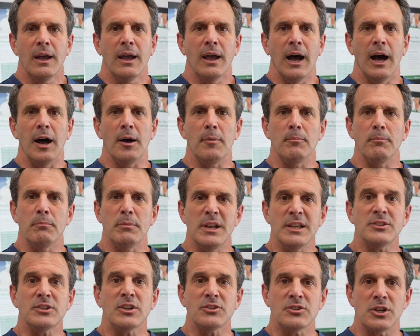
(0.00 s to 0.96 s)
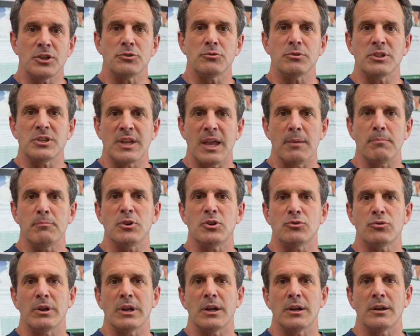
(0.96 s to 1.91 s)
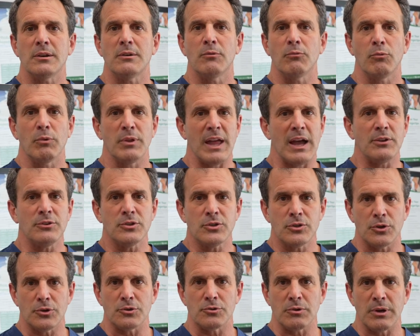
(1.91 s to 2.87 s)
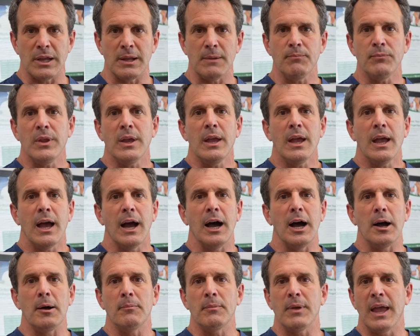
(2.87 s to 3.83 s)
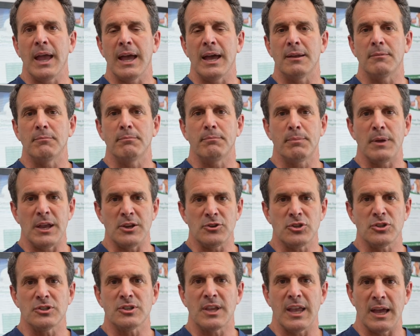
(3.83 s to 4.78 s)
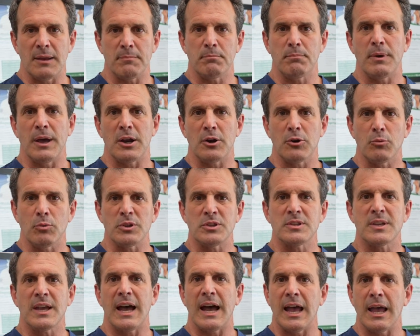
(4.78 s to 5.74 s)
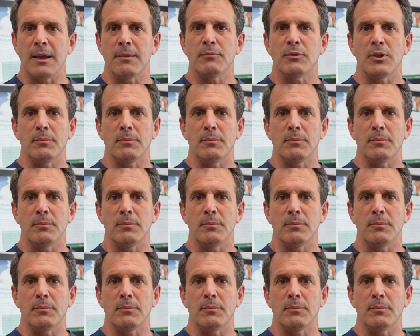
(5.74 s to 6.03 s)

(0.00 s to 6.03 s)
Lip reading: Meniscus injuries can be treated without surgery, and patients get better with time.